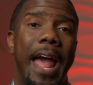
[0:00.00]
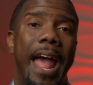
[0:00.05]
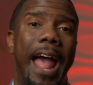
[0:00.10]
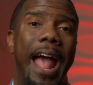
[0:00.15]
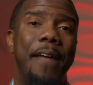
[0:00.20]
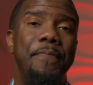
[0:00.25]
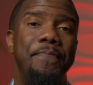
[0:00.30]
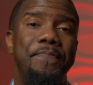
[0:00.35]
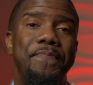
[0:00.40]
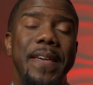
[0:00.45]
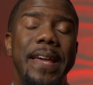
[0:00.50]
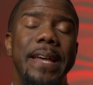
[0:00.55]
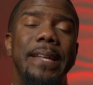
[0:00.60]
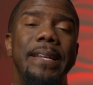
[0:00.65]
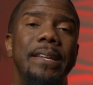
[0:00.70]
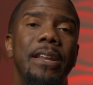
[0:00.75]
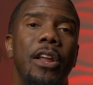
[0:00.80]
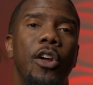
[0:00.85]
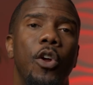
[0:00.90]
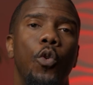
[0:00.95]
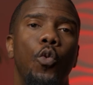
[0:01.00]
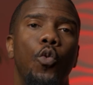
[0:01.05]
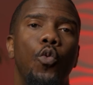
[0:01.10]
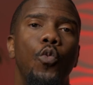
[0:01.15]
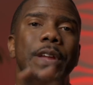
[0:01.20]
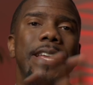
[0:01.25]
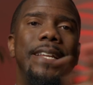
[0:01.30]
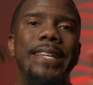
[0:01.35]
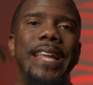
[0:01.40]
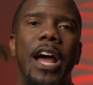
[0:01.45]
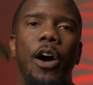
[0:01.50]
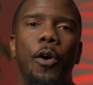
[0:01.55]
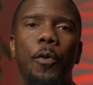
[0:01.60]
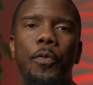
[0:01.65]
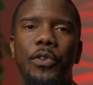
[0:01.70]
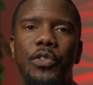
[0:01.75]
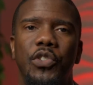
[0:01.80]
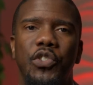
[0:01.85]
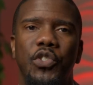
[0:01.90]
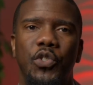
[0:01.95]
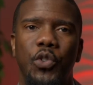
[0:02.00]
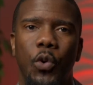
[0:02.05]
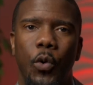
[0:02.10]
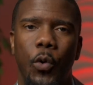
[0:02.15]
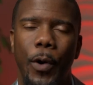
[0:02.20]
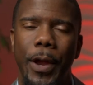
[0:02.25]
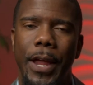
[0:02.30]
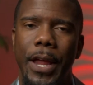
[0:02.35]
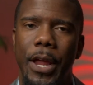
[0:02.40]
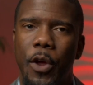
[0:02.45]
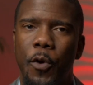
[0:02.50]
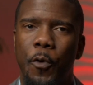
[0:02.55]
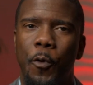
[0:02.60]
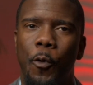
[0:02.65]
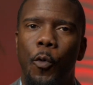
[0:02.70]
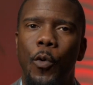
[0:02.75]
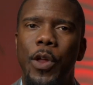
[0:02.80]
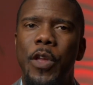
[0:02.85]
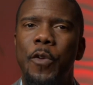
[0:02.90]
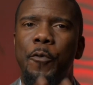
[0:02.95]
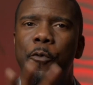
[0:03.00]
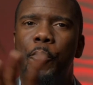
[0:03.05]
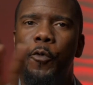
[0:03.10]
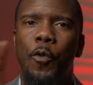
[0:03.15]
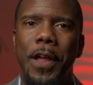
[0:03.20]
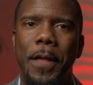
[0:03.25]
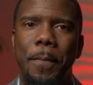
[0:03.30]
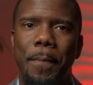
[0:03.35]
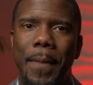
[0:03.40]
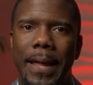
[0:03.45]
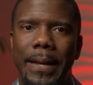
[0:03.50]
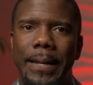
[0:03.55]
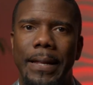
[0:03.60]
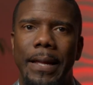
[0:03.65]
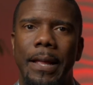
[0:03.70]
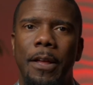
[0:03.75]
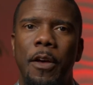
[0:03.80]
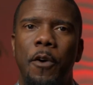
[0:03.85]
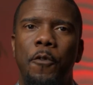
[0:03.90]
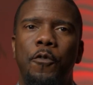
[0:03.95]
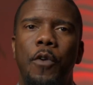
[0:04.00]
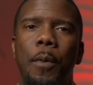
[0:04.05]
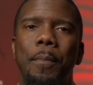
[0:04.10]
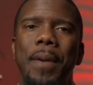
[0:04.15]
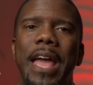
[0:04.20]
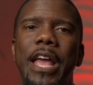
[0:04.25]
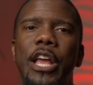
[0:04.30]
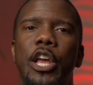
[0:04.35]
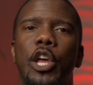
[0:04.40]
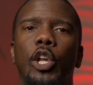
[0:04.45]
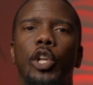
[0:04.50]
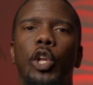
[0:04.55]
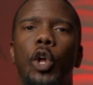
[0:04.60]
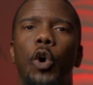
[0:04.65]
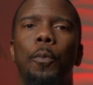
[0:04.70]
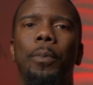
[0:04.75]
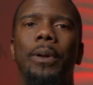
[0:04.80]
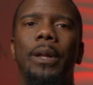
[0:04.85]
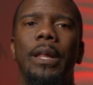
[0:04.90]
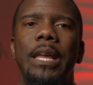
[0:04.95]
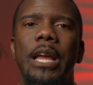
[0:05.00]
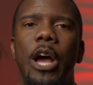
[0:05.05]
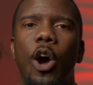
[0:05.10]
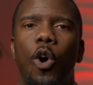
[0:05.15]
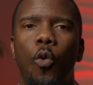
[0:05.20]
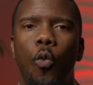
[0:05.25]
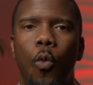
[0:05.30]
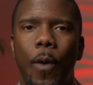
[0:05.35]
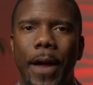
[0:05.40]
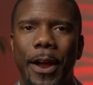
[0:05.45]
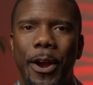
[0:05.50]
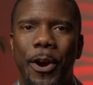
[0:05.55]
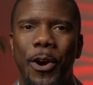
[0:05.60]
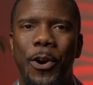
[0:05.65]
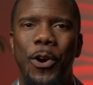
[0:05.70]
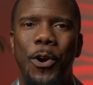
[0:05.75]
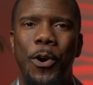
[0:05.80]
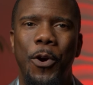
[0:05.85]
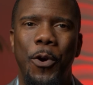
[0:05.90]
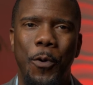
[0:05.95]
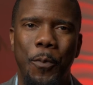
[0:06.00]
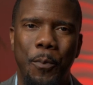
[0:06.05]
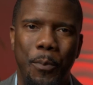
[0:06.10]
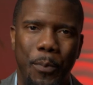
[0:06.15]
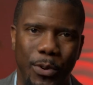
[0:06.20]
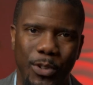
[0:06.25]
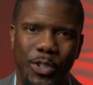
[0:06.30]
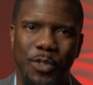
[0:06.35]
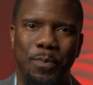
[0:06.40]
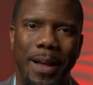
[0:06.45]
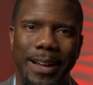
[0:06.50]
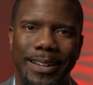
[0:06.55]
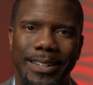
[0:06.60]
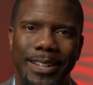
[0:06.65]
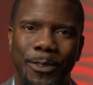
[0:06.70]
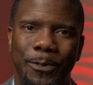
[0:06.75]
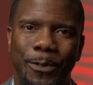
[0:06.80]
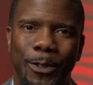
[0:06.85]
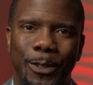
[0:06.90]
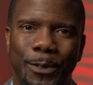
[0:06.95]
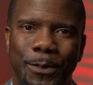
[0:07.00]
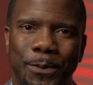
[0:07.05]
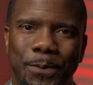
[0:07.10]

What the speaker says: and then retell the story, reframe it from a globally aware perspective.